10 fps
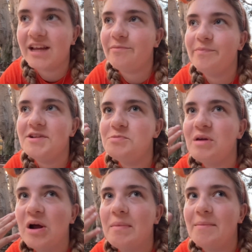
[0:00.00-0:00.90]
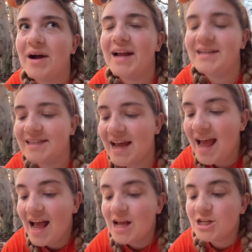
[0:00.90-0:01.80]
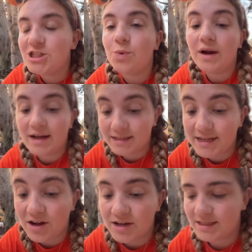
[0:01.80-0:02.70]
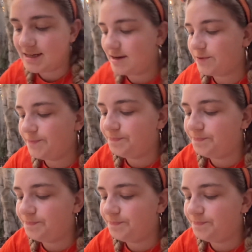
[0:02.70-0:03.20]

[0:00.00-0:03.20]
I've, it's been on my mind so we're at Tiana's now,